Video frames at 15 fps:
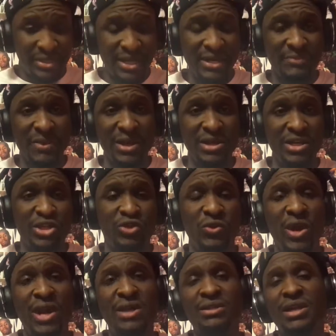teams making these
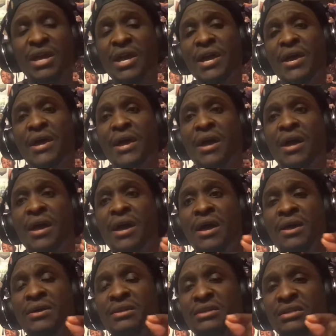trades,
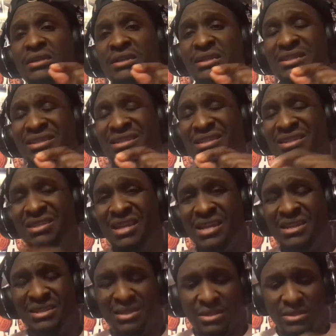
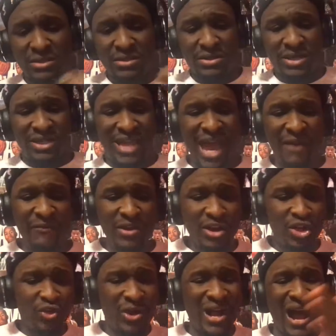since the
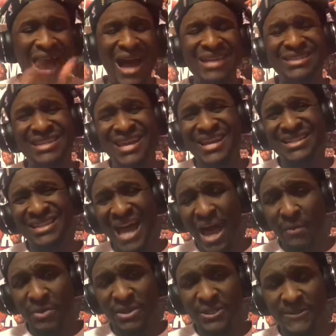Cavaliers trade Isaiah
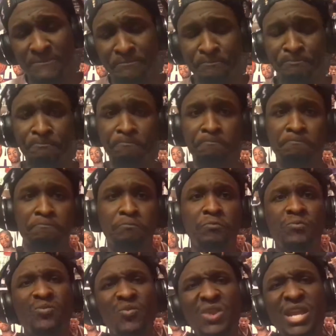Thomas
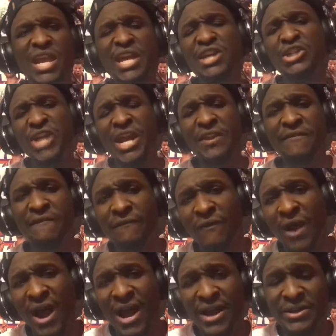and Shannon
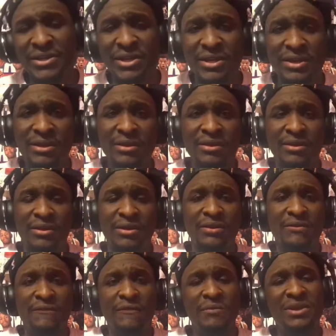Fry
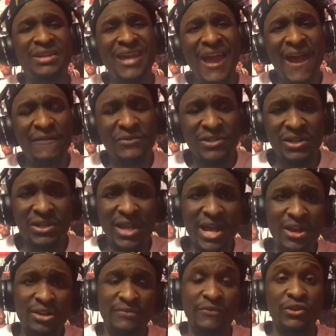from the Cavs to the
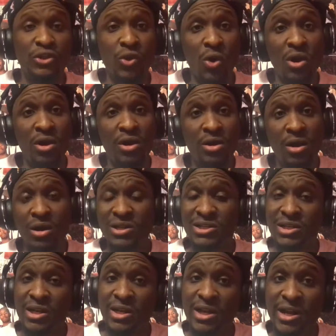Lakers for Jordan
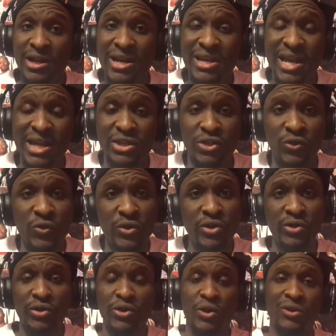Clarkson and Larry Nance
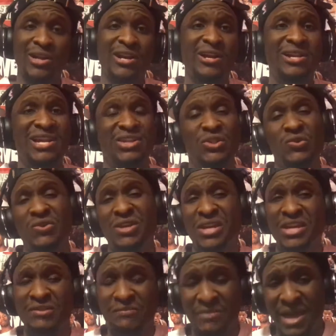Jr. Larry Nance Jr.
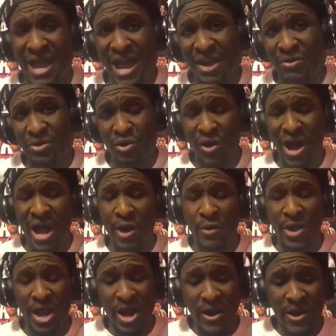is from the Akron, Ohio
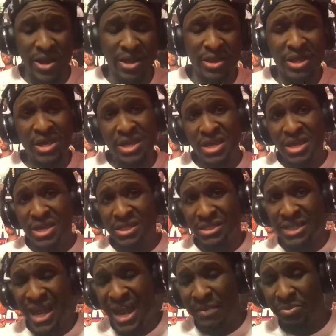area. His
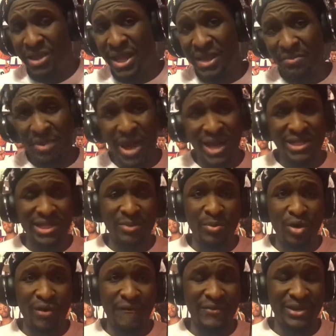dad played
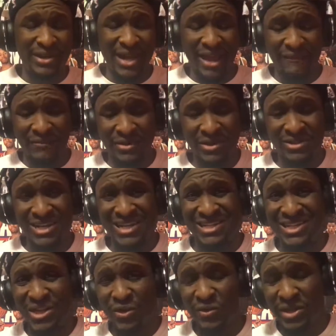basketball for the Cavaliers. They
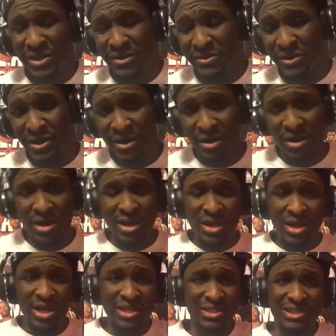still live there.
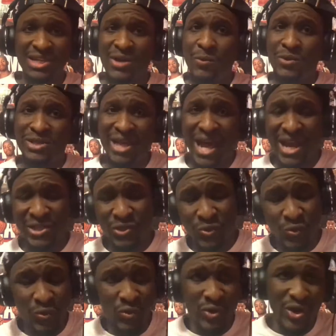His son went to high
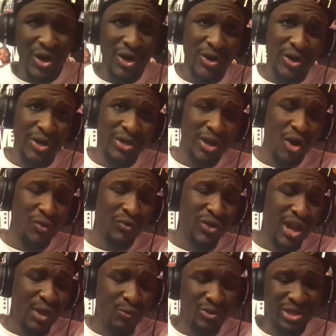school there, and then after
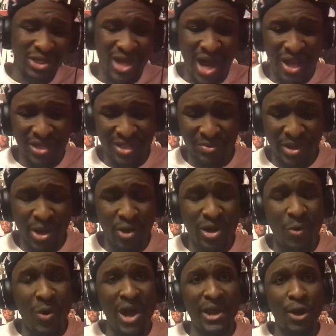that he went to college to play on
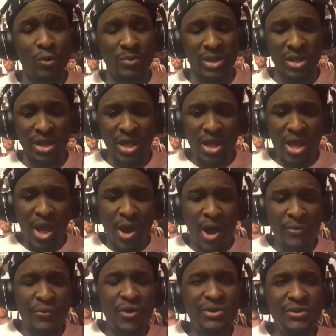at Wyoming.
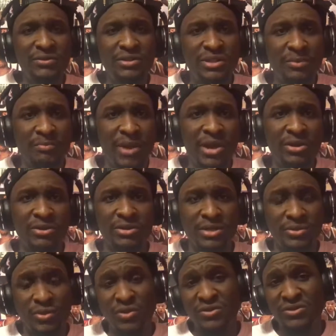I thought this was
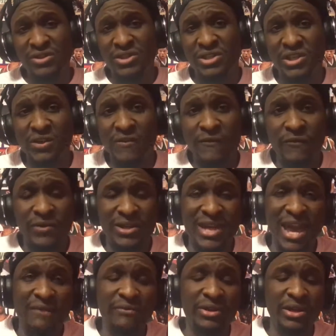a steal for the
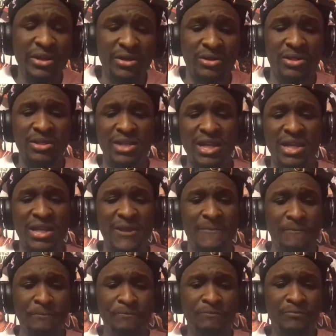Cavaliers because they
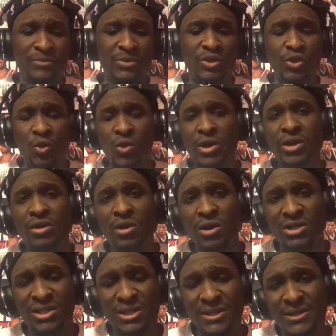get Jordan
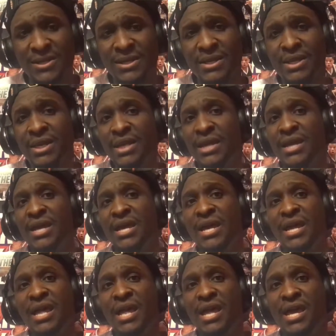Clarkson
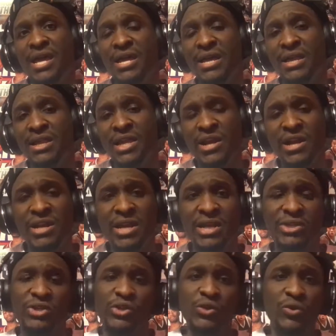and Larry
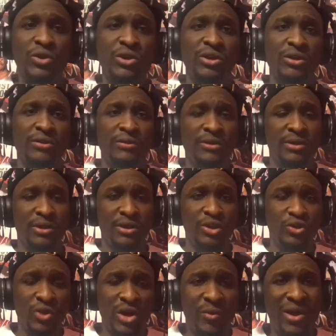Nance Jr.
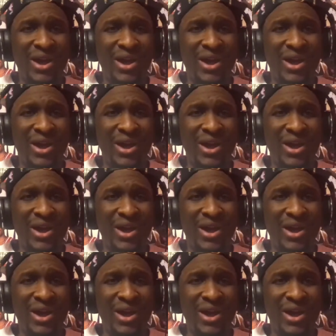You trade